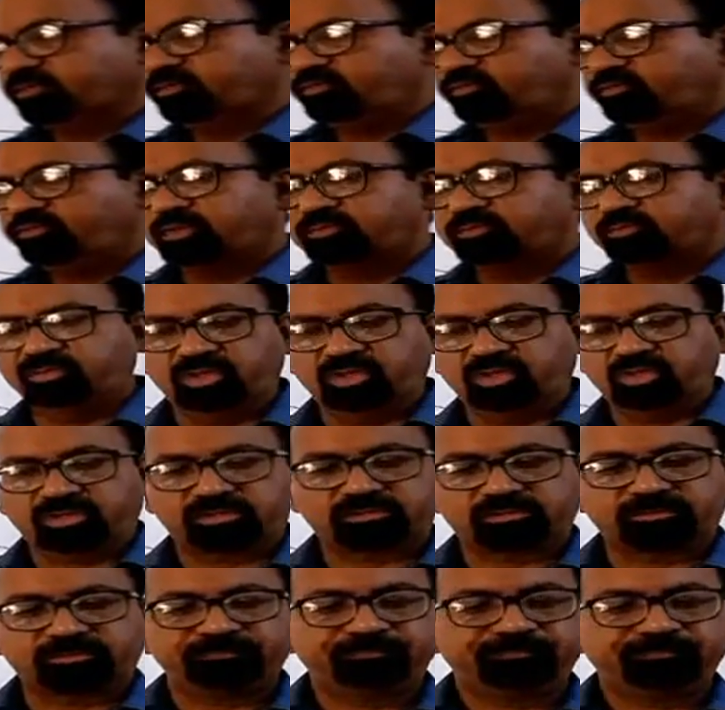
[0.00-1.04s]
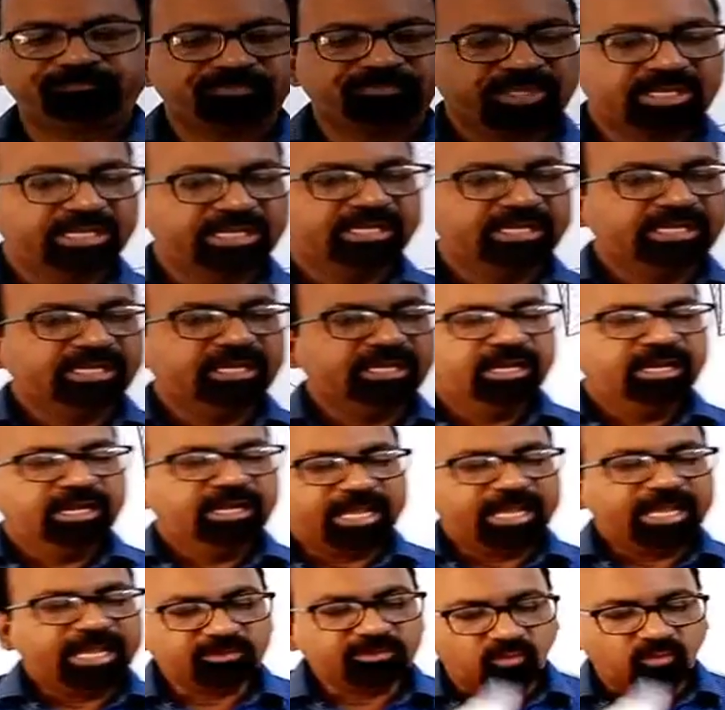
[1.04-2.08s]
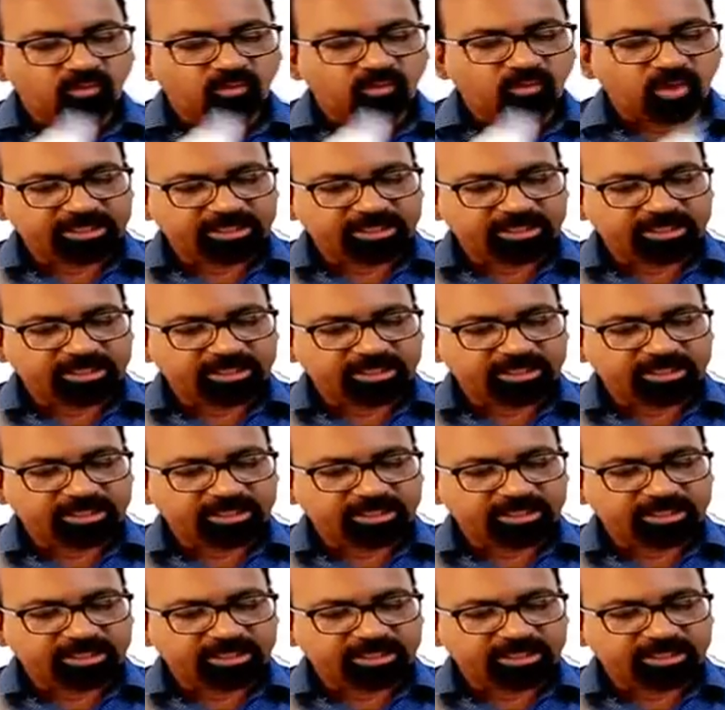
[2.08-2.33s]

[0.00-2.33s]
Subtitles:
your book. Like water,